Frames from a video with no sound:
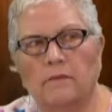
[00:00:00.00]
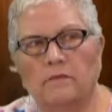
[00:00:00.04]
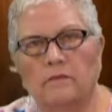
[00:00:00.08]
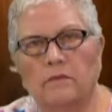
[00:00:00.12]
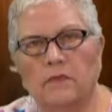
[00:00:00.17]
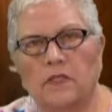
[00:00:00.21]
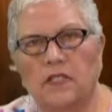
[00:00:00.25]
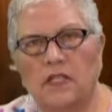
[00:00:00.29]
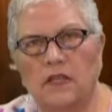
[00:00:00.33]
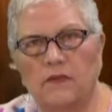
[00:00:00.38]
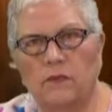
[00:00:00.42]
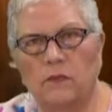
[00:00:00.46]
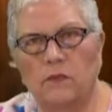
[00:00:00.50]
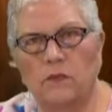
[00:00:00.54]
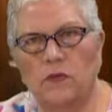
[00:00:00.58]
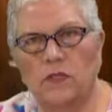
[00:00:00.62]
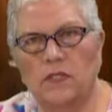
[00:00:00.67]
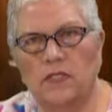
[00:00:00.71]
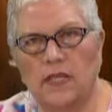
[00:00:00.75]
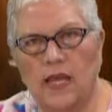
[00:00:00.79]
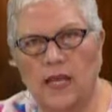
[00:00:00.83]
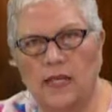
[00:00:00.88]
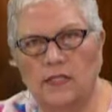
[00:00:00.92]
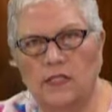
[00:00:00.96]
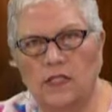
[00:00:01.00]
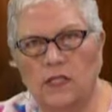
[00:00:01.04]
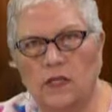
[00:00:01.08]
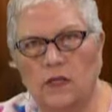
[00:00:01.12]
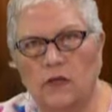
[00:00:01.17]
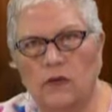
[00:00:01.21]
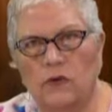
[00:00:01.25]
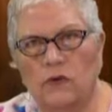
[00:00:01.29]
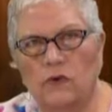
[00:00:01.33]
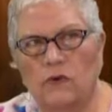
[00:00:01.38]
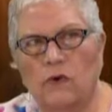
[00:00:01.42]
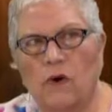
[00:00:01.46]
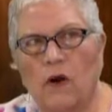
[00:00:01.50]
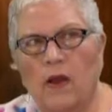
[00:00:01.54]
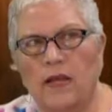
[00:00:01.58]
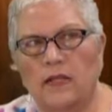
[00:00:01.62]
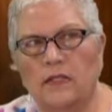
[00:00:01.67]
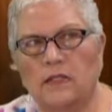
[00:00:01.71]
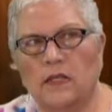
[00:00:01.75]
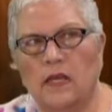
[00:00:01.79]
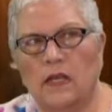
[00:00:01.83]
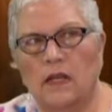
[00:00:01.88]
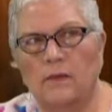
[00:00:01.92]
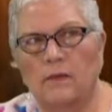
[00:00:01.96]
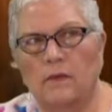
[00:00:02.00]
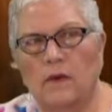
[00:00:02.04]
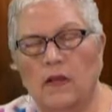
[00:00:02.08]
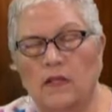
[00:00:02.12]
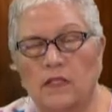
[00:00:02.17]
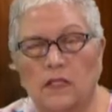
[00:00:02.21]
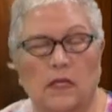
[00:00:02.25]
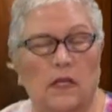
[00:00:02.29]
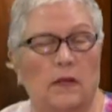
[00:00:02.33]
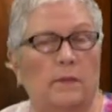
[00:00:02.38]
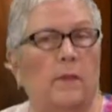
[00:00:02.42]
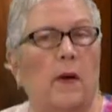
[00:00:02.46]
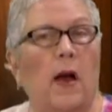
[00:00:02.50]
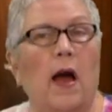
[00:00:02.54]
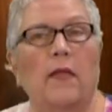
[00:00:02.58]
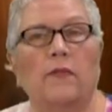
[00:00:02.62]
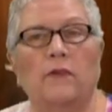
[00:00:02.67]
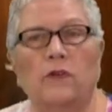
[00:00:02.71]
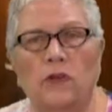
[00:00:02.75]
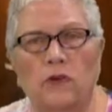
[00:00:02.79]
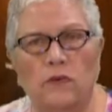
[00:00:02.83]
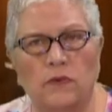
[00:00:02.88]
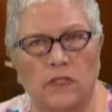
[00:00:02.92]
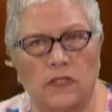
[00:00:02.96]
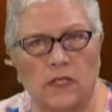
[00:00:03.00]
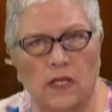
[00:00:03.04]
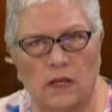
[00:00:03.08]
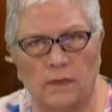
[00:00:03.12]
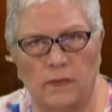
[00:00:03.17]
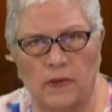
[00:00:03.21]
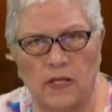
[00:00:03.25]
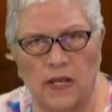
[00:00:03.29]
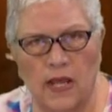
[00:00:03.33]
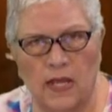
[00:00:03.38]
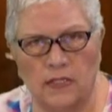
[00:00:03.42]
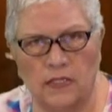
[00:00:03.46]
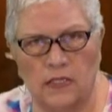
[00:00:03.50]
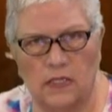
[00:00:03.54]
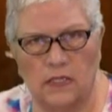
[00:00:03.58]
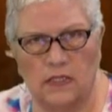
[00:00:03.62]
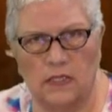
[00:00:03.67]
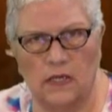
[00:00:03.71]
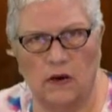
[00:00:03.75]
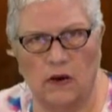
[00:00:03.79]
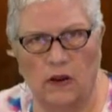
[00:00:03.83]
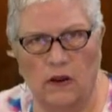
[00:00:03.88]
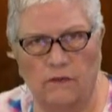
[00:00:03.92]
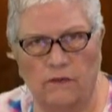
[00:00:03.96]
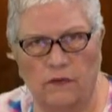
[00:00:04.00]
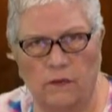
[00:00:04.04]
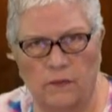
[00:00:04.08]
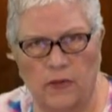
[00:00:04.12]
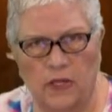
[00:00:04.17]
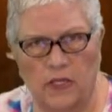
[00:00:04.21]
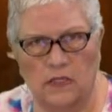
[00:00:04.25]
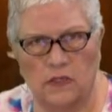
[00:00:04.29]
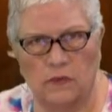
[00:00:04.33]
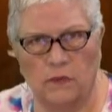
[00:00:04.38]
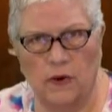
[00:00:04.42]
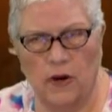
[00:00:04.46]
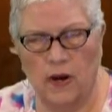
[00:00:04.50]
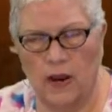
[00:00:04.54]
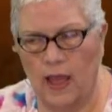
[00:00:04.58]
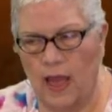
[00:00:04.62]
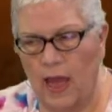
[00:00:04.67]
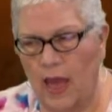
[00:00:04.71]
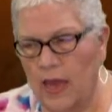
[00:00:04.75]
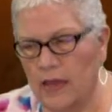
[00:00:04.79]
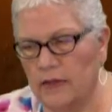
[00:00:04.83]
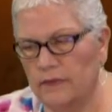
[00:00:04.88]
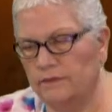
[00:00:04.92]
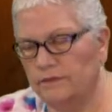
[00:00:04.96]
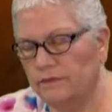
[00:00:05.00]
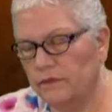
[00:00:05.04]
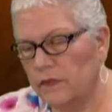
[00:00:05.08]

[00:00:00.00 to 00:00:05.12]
Stephen will say to you, is it going to bother you? It's going to be necessary for me to wear a hat.